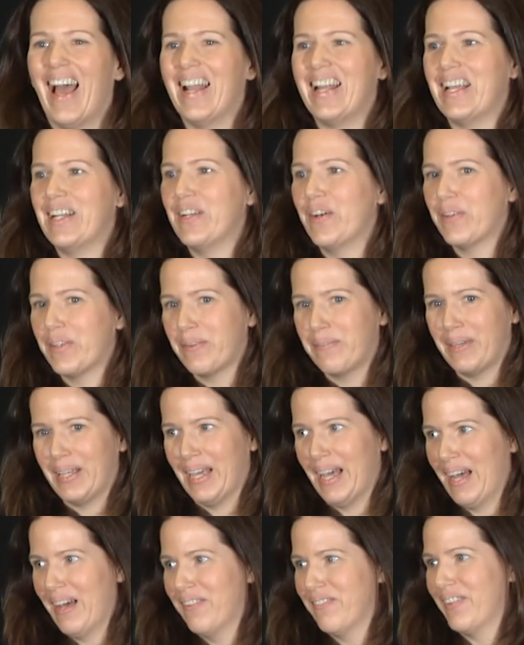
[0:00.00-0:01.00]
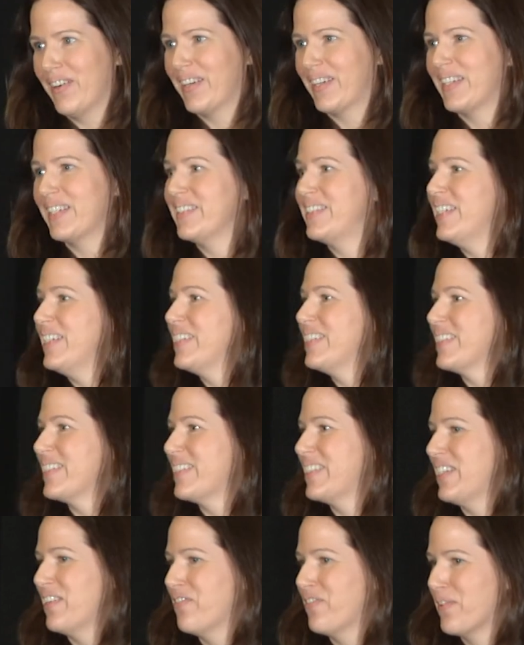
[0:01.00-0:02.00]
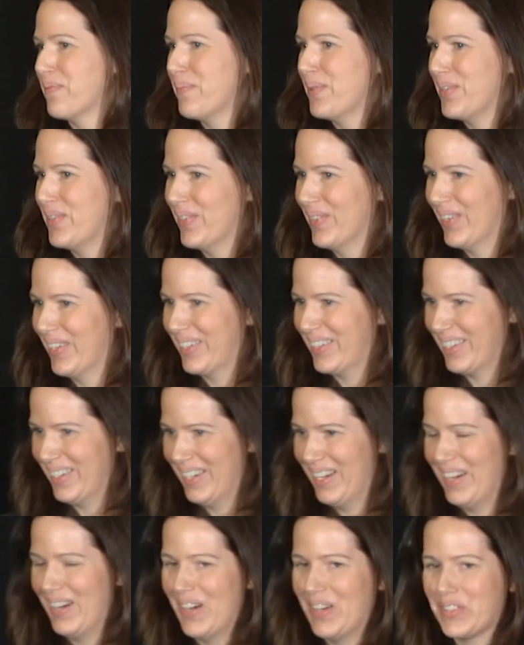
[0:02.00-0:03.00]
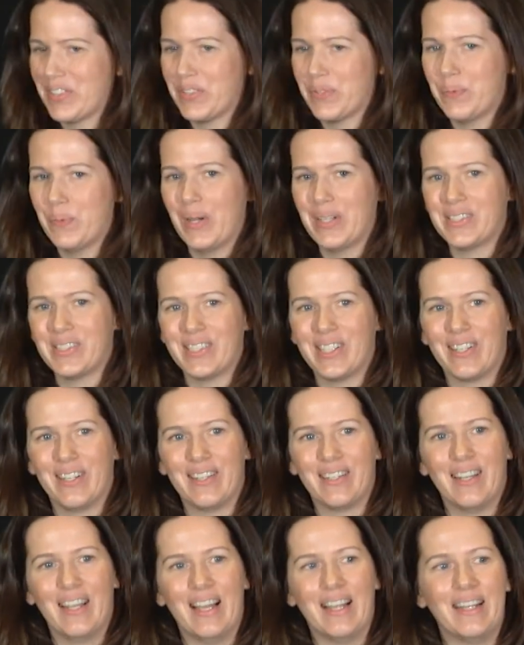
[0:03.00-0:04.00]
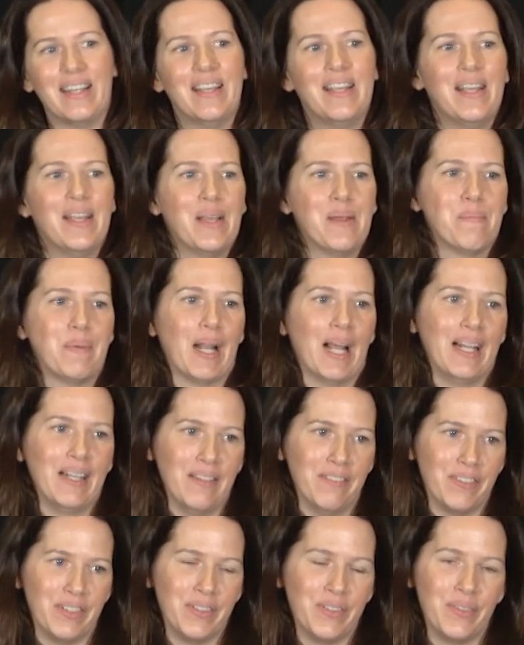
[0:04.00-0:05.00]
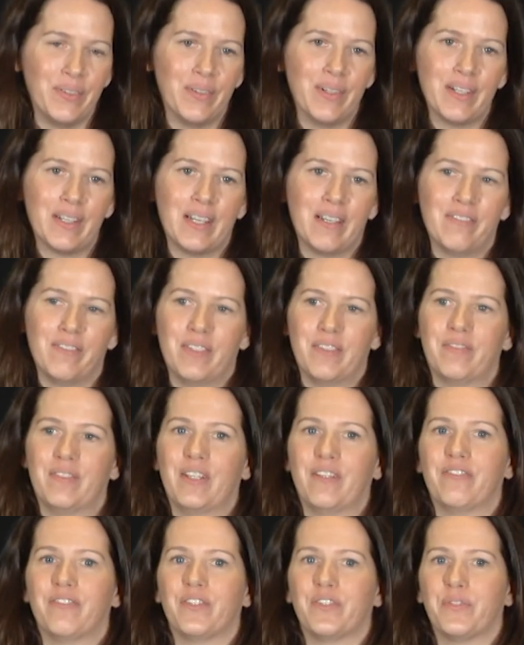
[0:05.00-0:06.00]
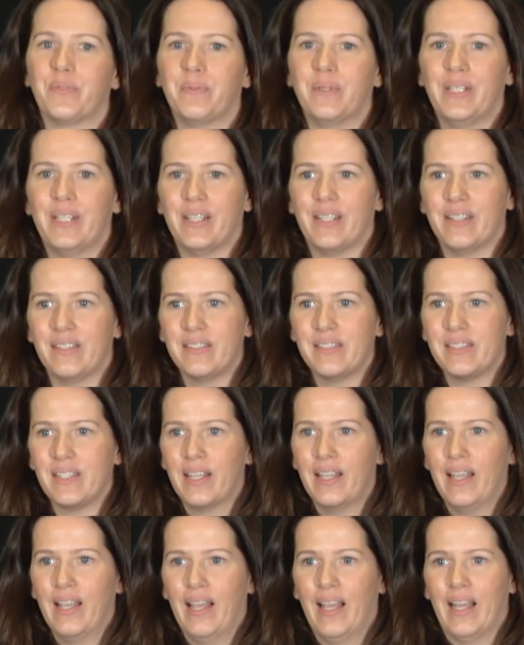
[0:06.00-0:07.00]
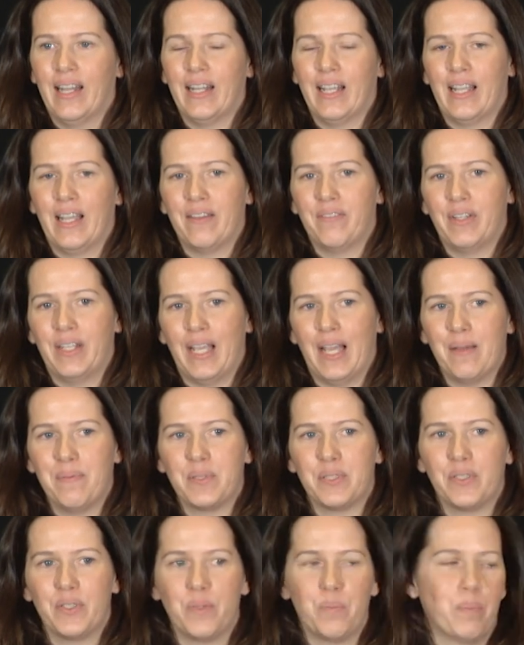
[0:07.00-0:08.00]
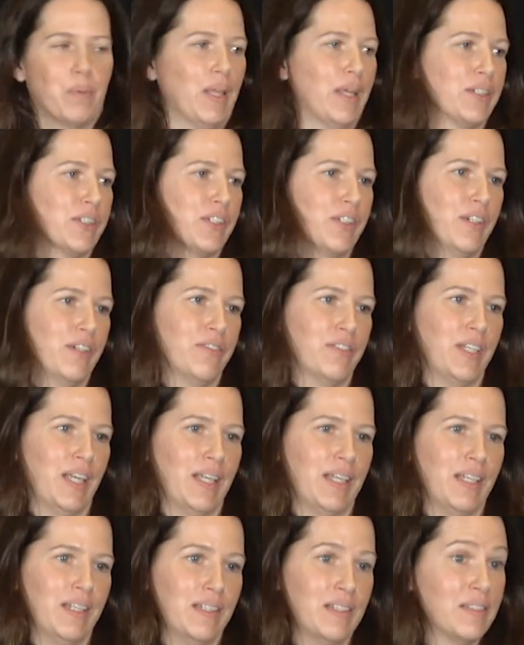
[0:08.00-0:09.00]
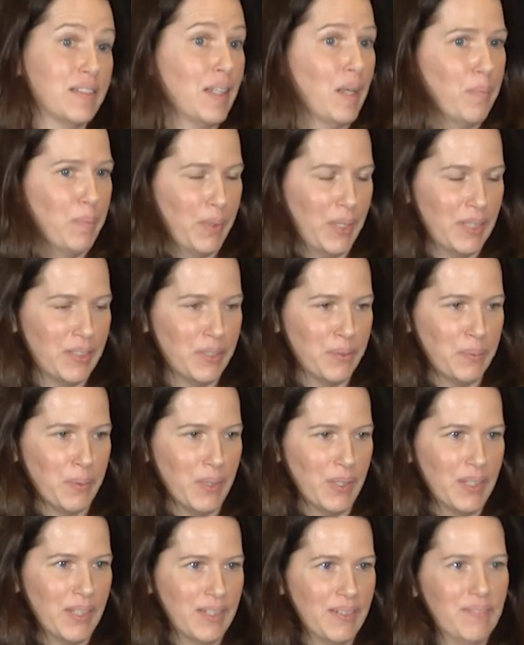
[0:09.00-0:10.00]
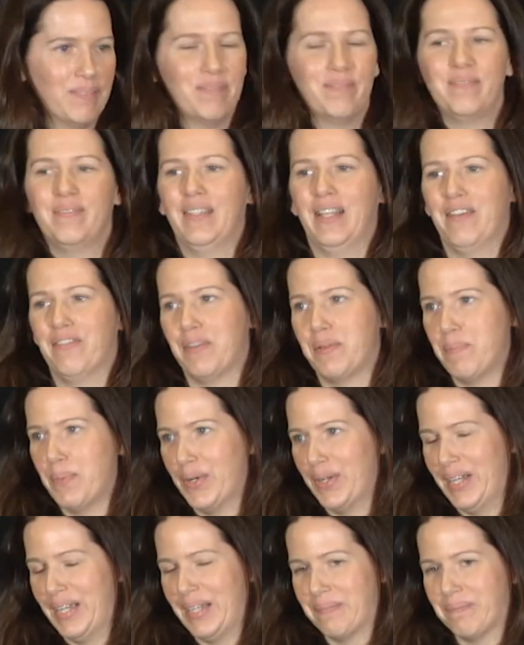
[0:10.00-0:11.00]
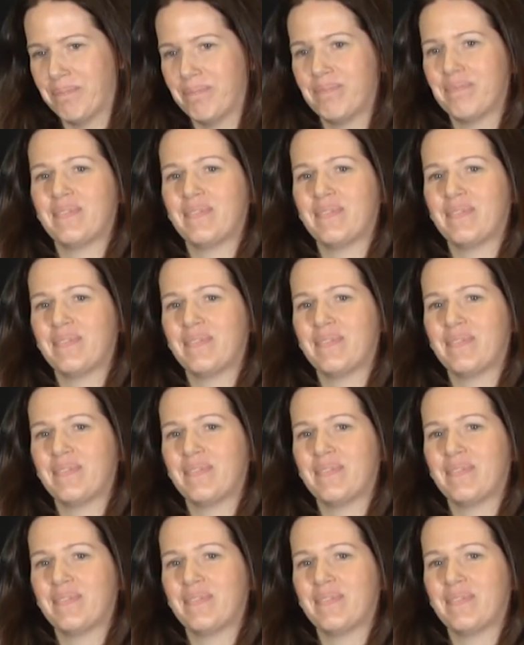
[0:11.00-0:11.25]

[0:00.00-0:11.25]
And I know that we have a contingency from New York uh, also watching online. But I live in New York. I've lived there for three years. And I have the absolute pleasure of taking the subway to work every morning.